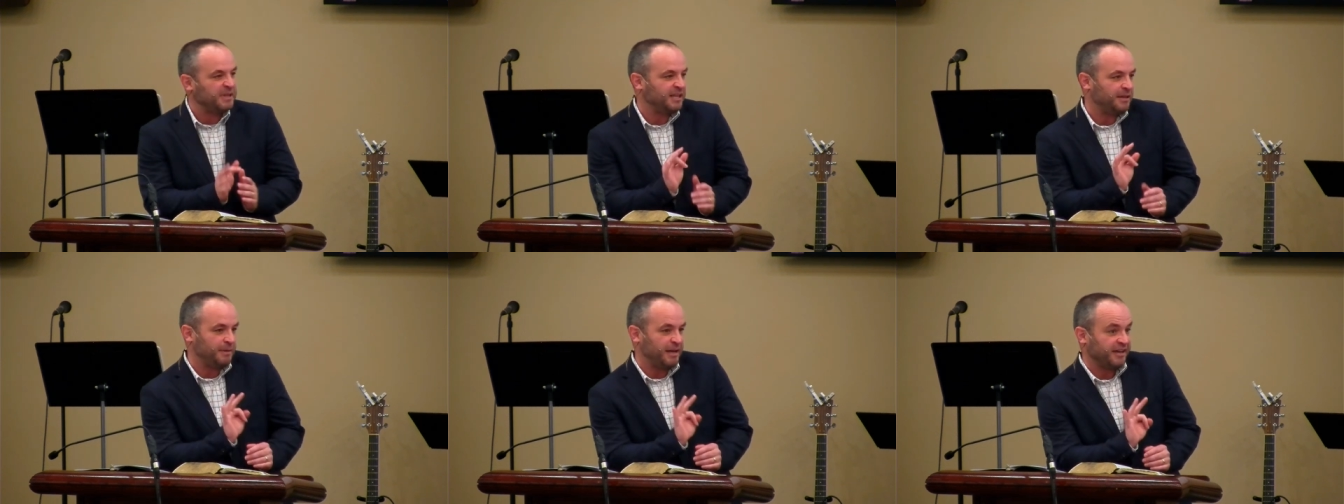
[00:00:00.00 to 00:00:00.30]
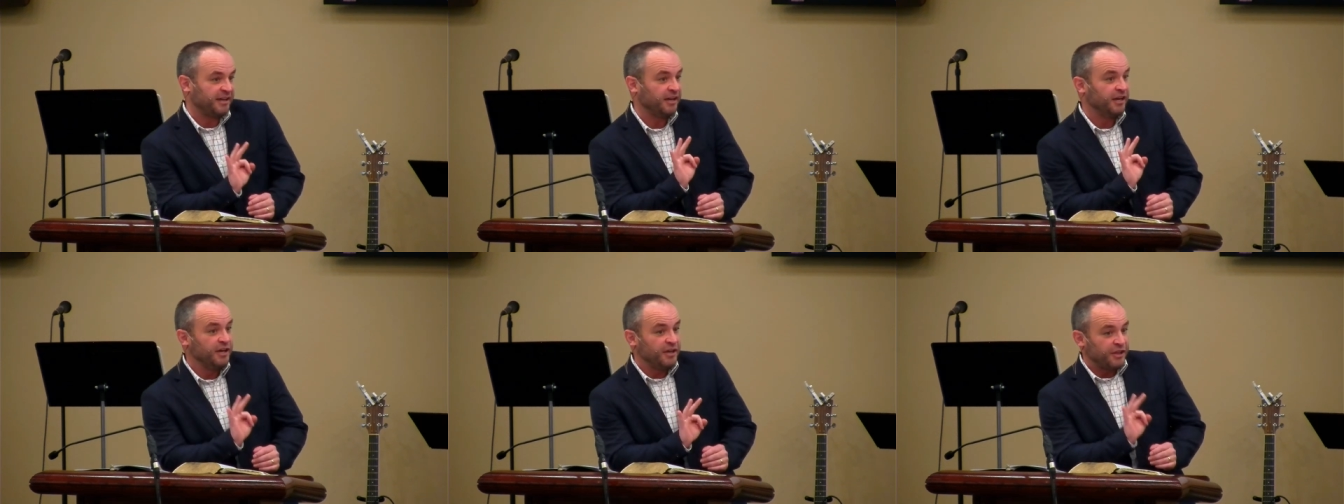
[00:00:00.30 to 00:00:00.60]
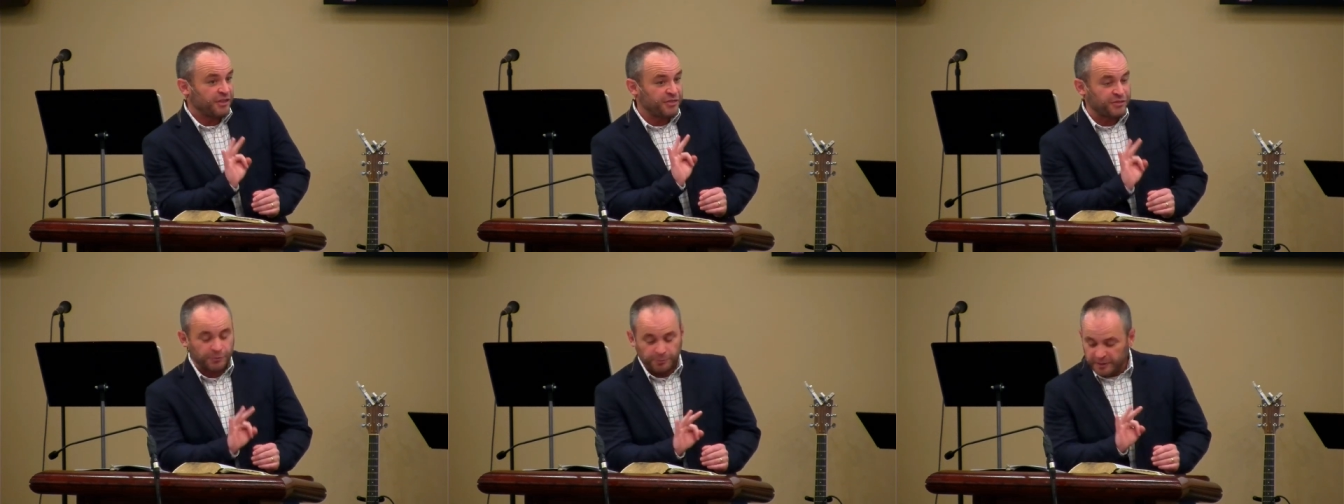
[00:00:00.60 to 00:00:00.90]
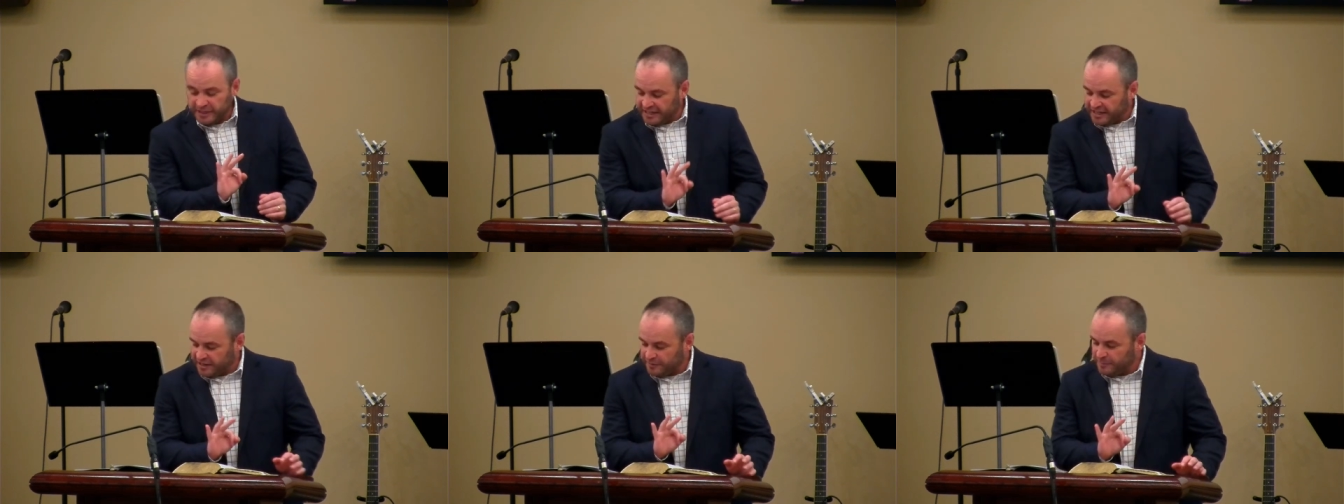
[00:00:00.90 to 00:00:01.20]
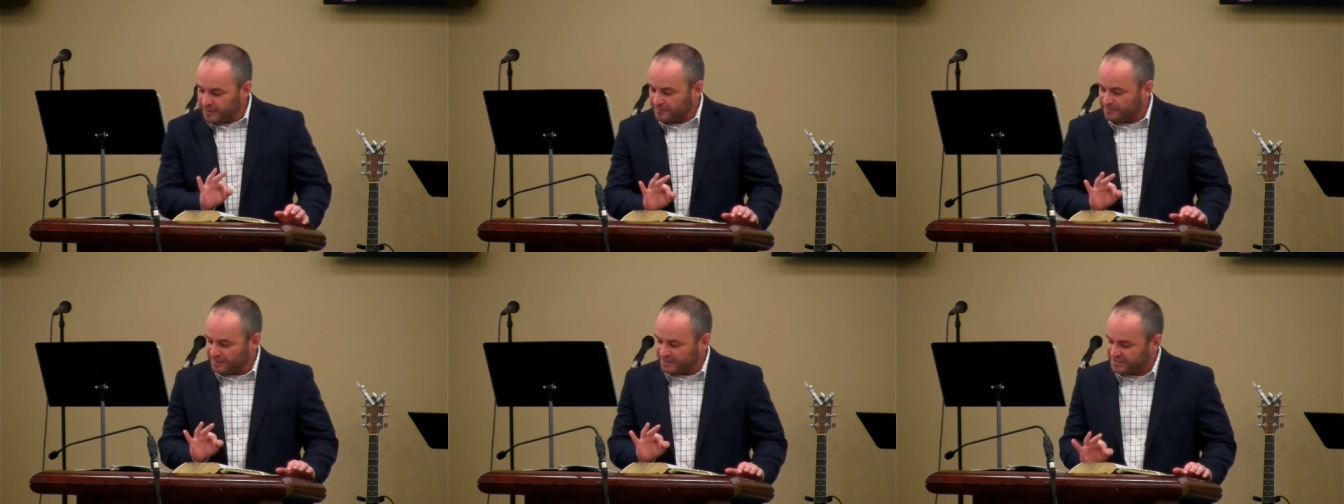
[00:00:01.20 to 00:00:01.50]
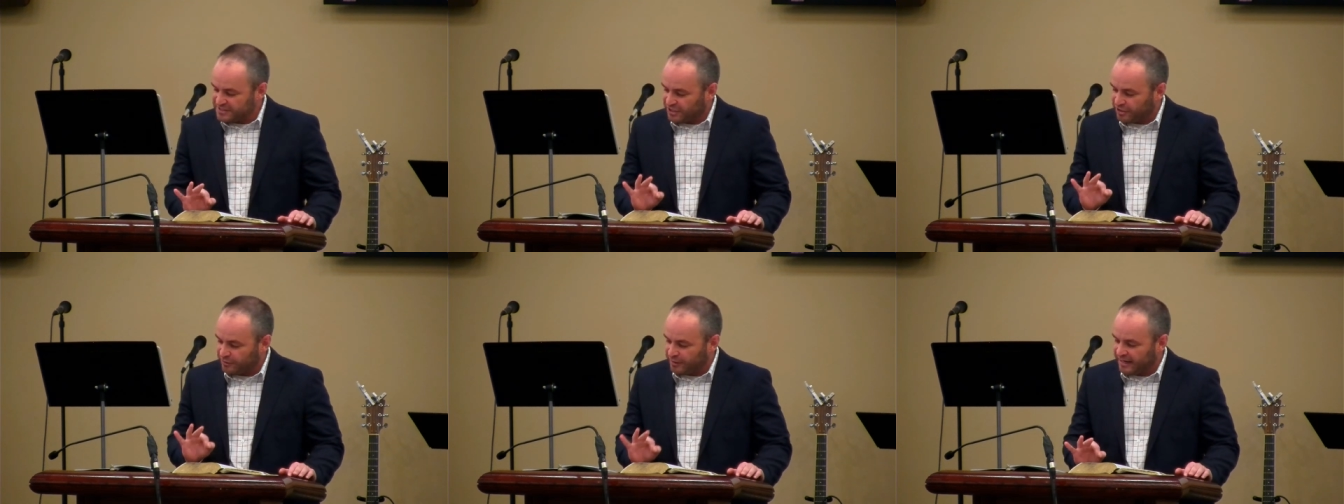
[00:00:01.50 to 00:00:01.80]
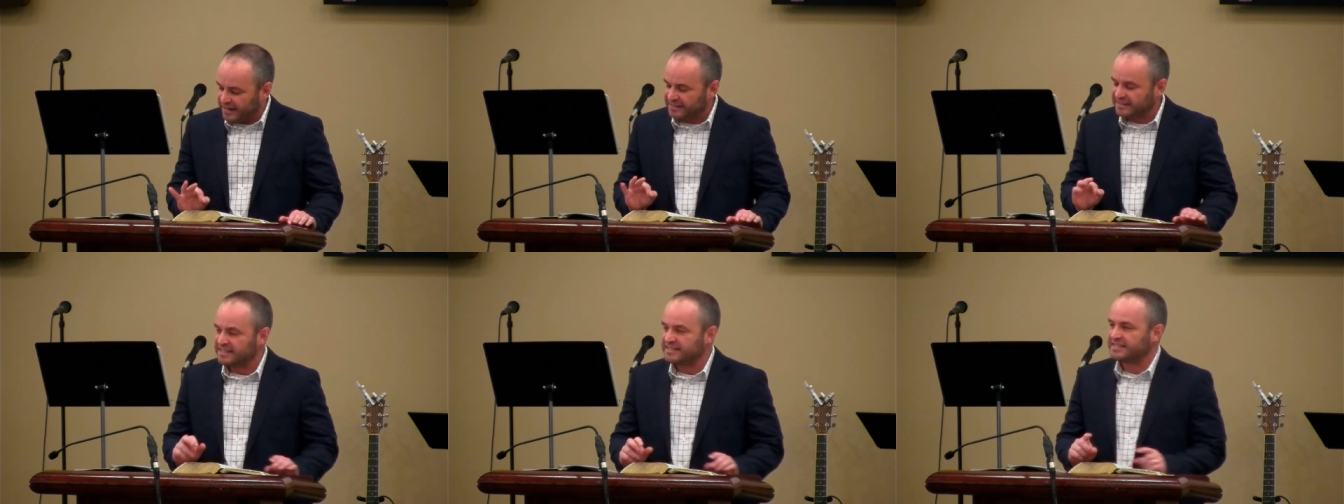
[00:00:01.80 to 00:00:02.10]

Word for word: and they make three commitments, all right?